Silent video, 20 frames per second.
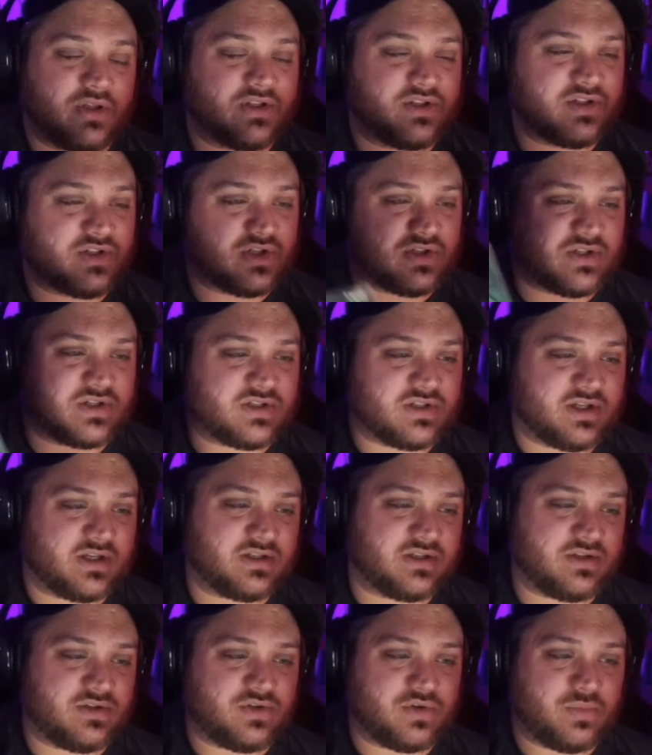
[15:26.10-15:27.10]
This is just a
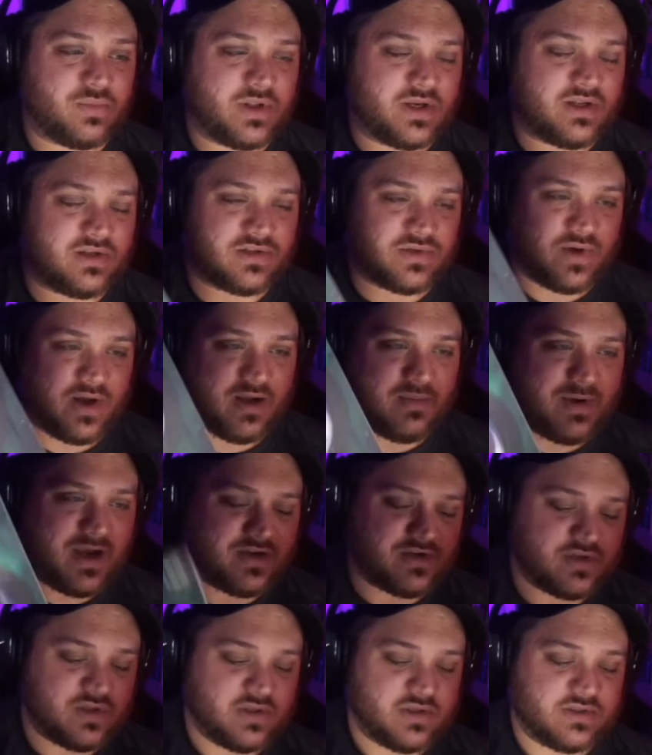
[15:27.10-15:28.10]
6-issue mini, so I
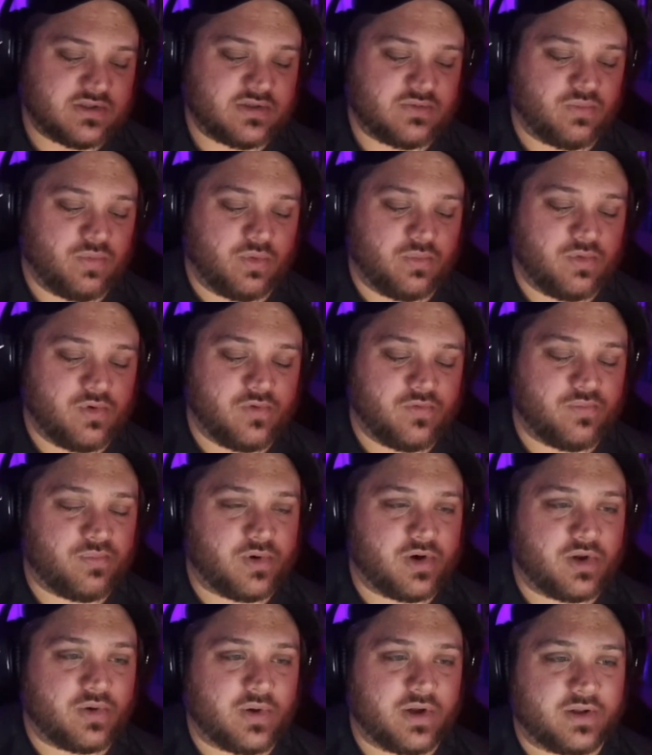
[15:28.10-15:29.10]
imagine this will move
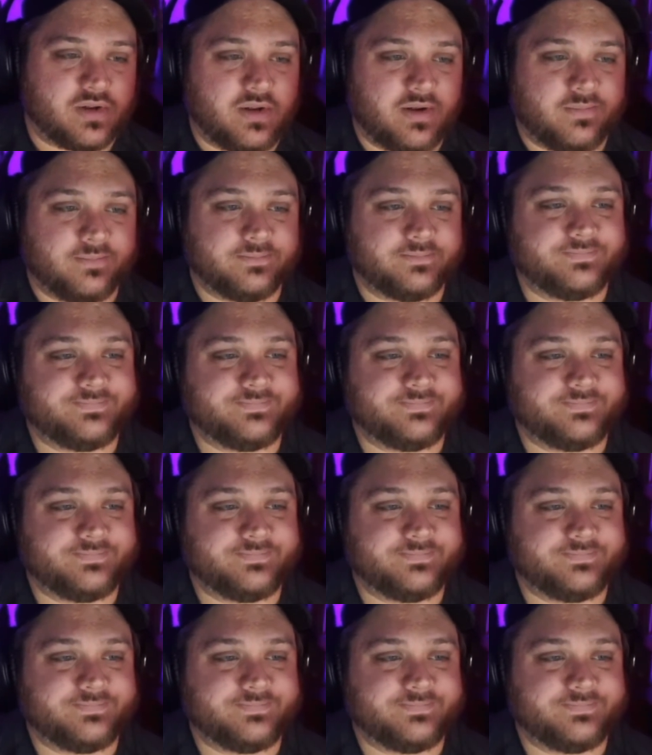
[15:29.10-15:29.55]
pretty quickly.